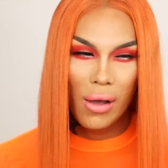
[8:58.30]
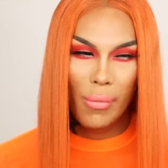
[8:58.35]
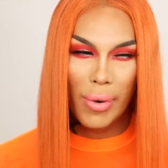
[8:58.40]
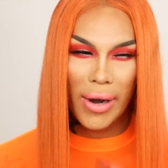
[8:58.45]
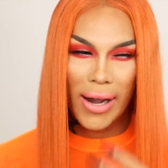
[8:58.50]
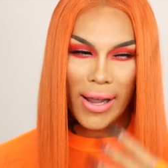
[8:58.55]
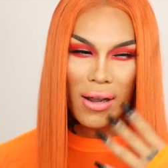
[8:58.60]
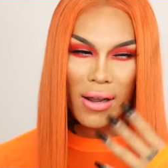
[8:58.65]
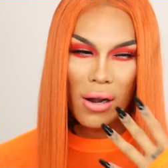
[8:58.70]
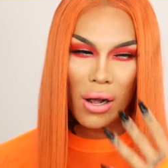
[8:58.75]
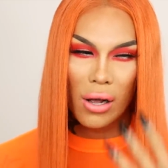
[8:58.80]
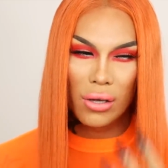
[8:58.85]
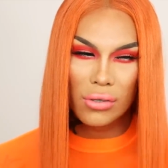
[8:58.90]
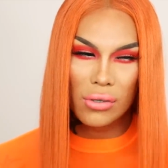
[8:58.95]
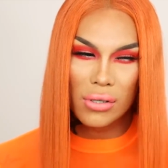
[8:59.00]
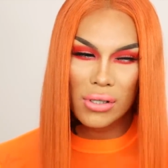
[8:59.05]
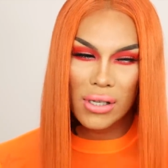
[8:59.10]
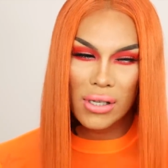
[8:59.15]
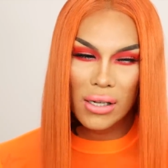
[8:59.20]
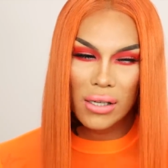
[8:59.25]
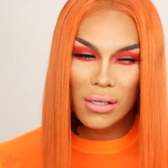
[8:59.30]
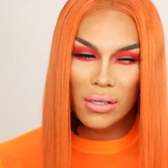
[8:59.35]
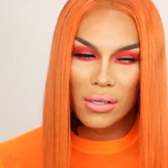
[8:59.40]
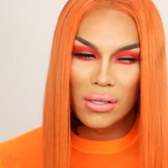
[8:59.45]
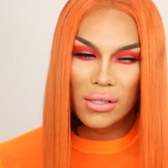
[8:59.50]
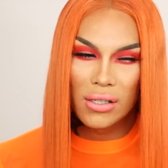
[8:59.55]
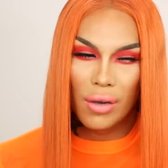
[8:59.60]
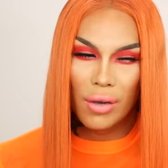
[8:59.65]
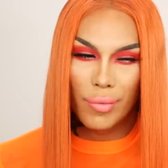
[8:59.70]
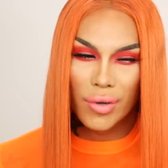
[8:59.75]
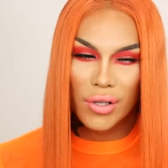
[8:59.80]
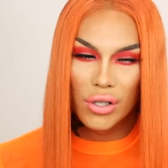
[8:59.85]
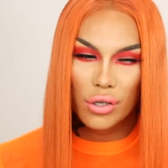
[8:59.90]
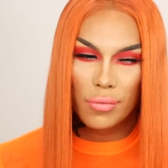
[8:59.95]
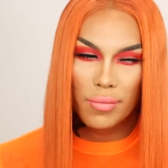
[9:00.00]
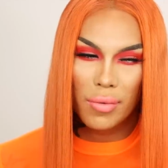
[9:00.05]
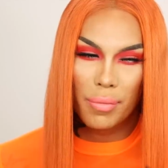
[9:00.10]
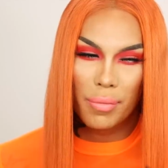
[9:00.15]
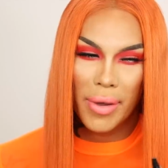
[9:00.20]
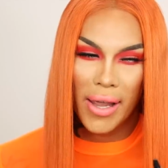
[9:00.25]
but I can also see this on someone
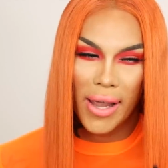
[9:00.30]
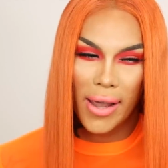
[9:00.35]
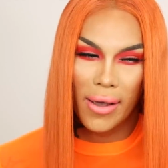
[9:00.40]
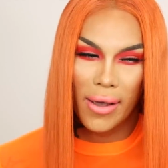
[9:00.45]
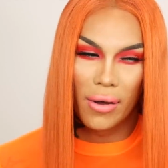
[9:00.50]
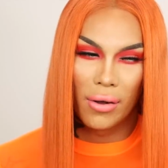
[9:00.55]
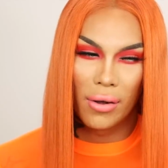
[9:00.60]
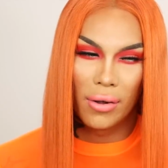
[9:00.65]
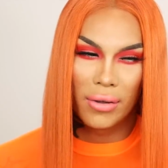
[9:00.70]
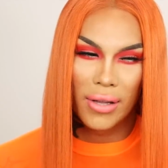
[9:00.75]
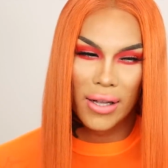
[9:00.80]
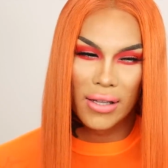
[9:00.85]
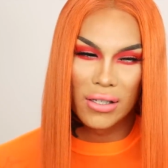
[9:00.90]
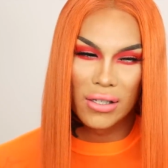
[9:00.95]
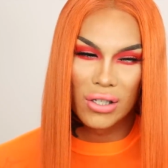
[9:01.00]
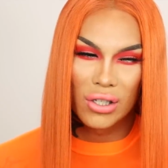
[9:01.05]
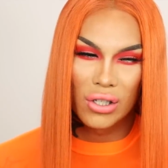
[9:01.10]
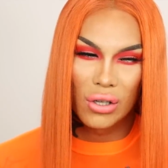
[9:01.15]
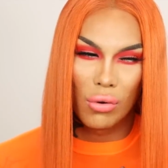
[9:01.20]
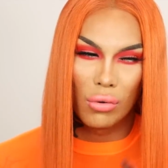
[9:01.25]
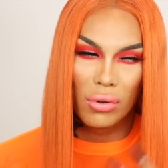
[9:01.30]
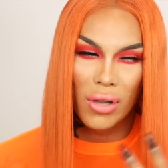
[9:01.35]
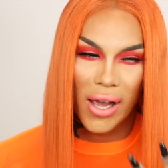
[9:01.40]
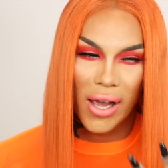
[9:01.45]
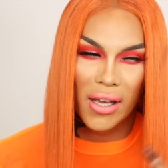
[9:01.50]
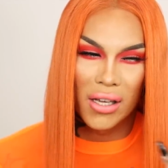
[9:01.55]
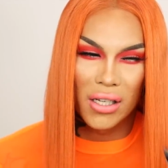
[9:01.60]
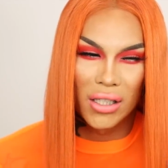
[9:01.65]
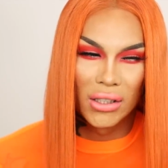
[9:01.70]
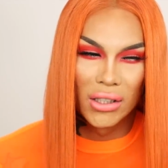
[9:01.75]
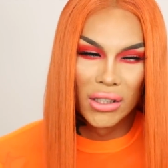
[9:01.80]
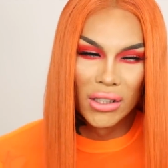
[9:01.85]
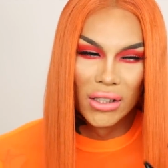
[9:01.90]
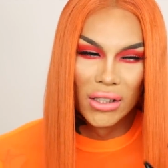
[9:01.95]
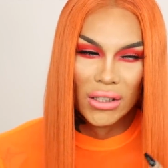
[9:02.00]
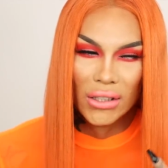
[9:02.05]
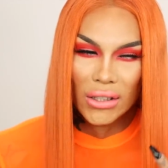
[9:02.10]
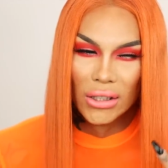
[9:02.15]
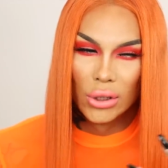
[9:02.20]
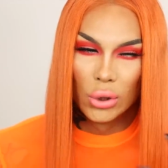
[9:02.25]
super pale that's so like...
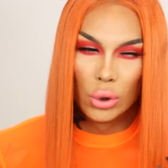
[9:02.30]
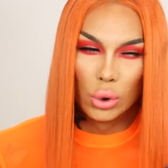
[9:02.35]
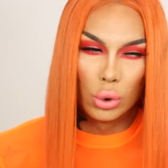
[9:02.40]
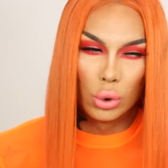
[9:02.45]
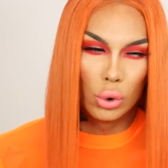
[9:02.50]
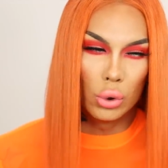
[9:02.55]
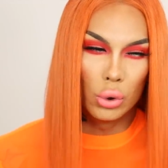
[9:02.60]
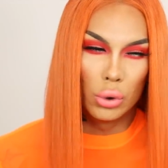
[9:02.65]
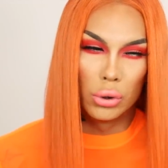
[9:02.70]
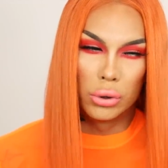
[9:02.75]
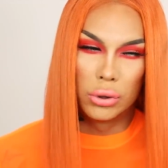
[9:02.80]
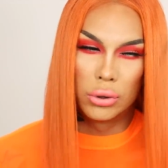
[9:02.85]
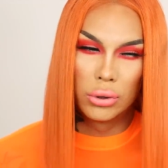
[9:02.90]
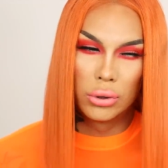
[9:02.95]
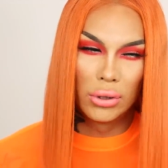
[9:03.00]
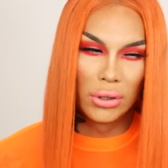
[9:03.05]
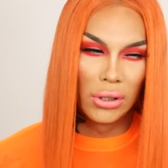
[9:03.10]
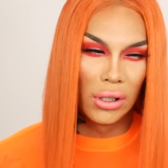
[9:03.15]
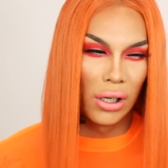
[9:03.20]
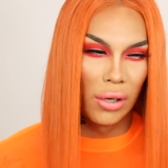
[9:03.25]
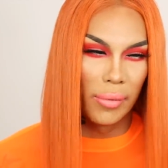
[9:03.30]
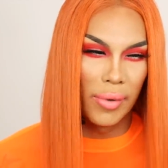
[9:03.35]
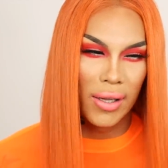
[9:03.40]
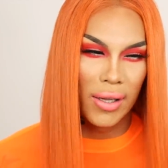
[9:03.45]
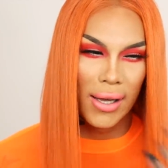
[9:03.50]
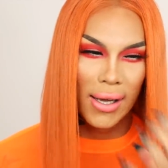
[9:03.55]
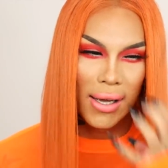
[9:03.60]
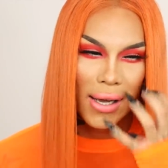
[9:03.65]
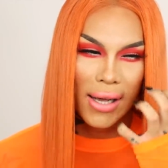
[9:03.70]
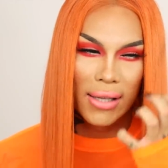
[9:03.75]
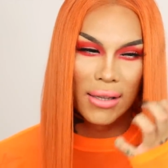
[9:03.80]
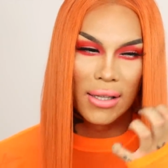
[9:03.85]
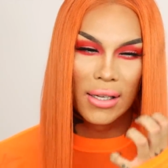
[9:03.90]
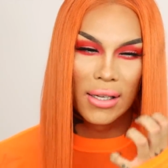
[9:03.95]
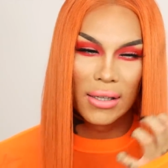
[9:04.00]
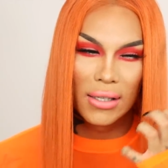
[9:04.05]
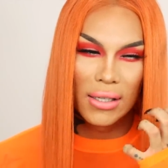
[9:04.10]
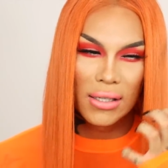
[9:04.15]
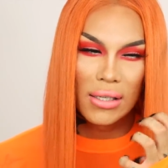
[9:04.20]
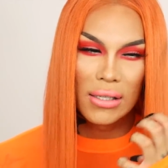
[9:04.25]
Ooh, you know what I mean? Like, I
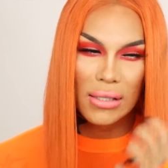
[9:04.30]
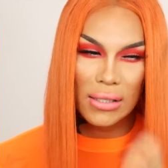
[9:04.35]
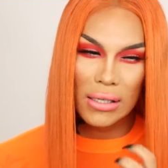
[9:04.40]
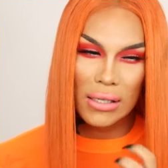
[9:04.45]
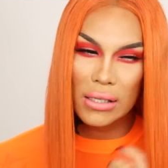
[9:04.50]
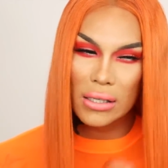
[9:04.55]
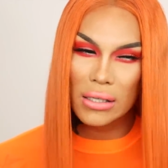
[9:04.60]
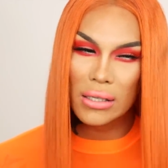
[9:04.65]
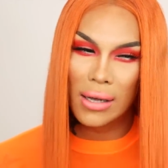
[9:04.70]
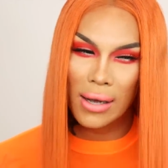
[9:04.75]
think this is